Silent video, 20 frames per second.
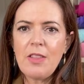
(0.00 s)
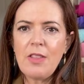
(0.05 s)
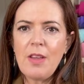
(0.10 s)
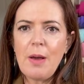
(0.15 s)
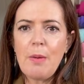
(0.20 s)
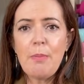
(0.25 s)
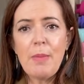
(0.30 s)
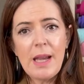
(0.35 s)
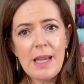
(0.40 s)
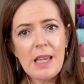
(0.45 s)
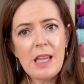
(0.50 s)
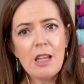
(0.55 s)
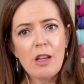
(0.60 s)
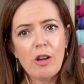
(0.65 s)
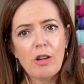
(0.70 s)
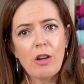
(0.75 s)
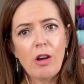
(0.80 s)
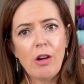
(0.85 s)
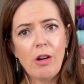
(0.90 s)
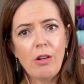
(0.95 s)
that making
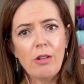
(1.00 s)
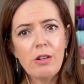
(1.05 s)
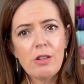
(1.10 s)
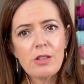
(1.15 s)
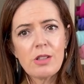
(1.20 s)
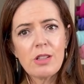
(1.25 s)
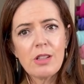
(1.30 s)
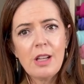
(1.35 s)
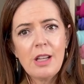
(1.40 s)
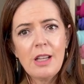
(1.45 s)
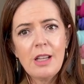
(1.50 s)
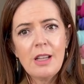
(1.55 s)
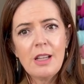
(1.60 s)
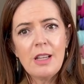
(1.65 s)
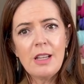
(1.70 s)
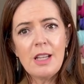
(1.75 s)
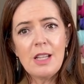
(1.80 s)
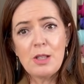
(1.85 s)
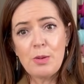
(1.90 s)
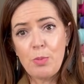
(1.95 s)
a coat
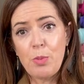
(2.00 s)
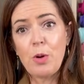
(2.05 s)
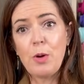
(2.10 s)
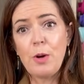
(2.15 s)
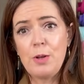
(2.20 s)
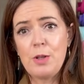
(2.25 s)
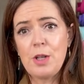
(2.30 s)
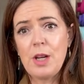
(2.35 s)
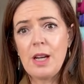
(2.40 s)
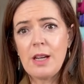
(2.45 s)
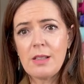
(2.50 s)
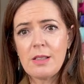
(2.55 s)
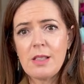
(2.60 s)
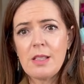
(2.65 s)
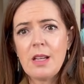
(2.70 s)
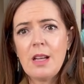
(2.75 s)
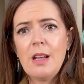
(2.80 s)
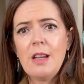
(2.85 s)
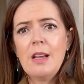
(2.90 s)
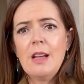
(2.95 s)
is a
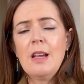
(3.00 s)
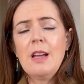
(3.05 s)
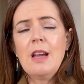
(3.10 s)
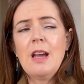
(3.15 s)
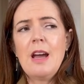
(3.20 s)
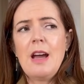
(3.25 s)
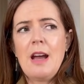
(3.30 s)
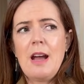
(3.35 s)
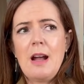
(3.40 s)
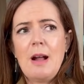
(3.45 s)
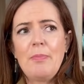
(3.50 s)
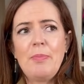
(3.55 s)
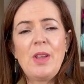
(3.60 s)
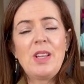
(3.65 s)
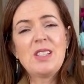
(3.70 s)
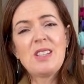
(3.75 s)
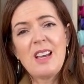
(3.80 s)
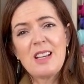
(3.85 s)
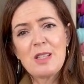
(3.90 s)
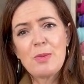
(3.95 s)
project.
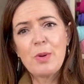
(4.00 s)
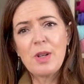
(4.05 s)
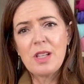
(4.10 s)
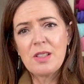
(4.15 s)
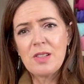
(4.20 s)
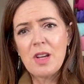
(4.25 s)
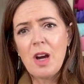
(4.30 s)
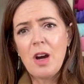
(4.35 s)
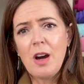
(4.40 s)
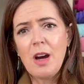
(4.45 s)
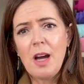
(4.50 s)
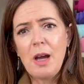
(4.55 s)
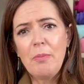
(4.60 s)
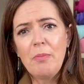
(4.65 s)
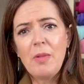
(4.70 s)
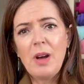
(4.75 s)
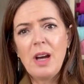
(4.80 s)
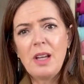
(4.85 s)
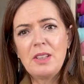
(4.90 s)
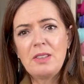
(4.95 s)
It takes a bit of
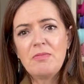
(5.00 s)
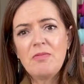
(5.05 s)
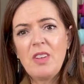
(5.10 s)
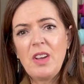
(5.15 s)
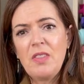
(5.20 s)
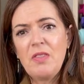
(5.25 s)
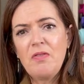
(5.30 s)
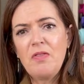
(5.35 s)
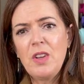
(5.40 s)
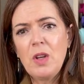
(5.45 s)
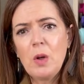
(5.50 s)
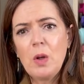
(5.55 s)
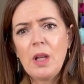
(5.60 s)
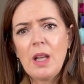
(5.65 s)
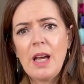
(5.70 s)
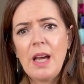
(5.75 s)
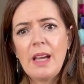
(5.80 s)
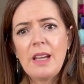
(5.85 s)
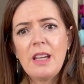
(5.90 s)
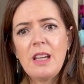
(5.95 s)
time. I feel
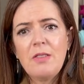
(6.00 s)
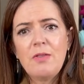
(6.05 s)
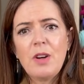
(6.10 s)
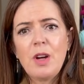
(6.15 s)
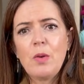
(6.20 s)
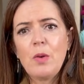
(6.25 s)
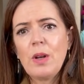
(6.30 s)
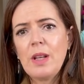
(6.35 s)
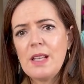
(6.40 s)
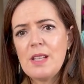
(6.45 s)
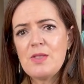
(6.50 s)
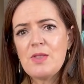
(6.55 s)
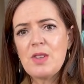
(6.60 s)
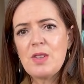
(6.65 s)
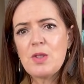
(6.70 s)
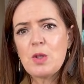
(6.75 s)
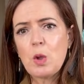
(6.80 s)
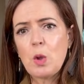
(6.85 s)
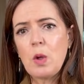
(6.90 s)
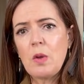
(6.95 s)
like if I release
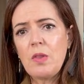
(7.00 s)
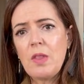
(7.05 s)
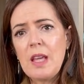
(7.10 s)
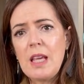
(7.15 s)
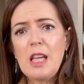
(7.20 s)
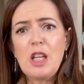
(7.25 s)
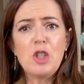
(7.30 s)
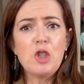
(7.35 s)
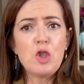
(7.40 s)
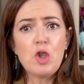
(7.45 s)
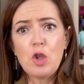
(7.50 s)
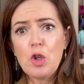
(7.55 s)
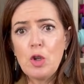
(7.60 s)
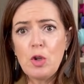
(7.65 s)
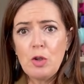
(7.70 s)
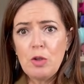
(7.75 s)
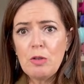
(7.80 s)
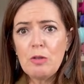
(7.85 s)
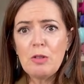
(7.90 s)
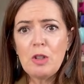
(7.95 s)
this sort of thing in
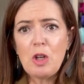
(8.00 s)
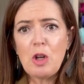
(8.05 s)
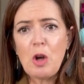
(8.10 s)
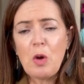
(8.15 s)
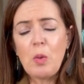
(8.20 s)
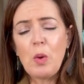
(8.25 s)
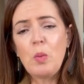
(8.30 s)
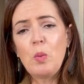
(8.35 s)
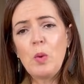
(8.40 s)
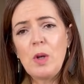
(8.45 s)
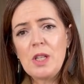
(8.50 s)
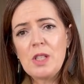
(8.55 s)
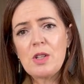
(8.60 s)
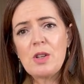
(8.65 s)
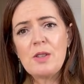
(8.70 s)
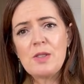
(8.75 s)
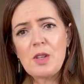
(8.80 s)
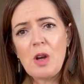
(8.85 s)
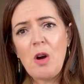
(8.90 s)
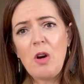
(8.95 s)
June, you know, when
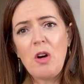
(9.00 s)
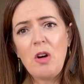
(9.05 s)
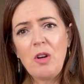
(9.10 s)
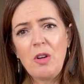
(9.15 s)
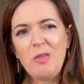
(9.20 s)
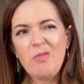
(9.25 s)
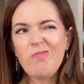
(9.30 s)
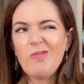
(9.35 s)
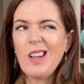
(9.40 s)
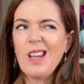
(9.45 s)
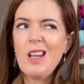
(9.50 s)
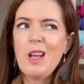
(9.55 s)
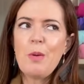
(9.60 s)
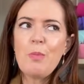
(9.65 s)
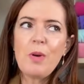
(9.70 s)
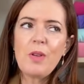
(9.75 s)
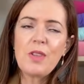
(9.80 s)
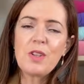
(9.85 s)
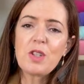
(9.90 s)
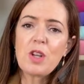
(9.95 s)
winter's on,
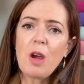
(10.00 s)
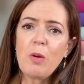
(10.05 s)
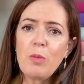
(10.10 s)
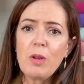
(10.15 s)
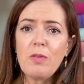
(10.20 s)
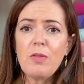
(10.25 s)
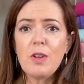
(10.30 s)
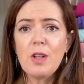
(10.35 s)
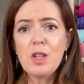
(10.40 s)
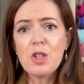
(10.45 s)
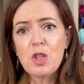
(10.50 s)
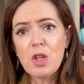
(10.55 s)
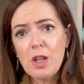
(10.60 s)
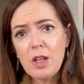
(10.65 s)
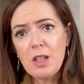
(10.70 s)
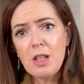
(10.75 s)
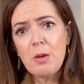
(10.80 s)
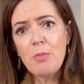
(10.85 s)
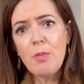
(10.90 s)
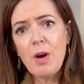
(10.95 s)
by the time you finish
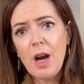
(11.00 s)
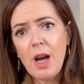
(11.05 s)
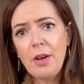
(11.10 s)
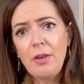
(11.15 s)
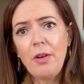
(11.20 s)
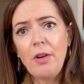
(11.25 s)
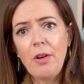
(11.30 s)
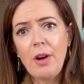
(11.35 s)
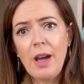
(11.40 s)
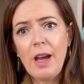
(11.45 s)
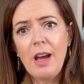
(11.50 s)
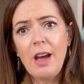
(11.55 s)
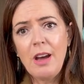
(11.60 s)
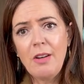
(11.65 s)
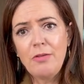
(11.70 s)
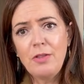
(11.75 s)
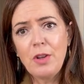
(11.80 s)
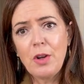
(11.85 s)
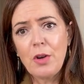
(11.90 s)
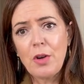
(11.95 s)
it, you might not
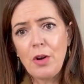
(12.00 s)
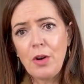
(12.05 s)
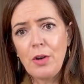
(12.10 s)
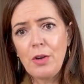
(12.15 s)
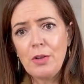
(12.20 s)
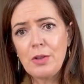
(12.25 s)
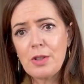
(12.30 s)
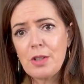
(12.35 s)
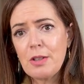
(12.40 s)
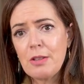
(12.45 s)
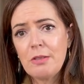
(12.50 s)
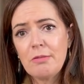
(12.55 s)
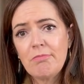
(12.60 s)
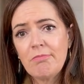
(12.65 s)
have your coat